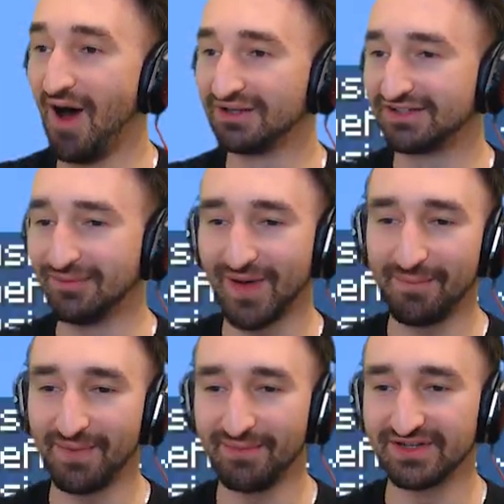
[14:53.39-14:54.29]
Oh, it didn't
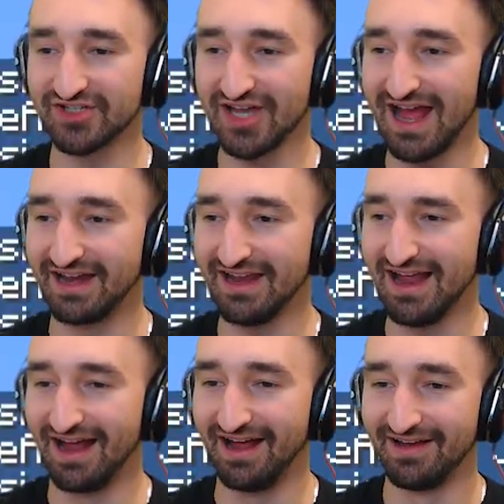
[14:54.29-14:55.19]
yeah. pop up in chat,
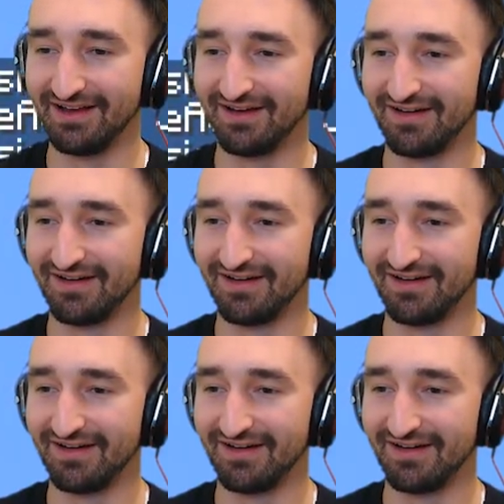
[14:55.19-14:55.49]
yeah.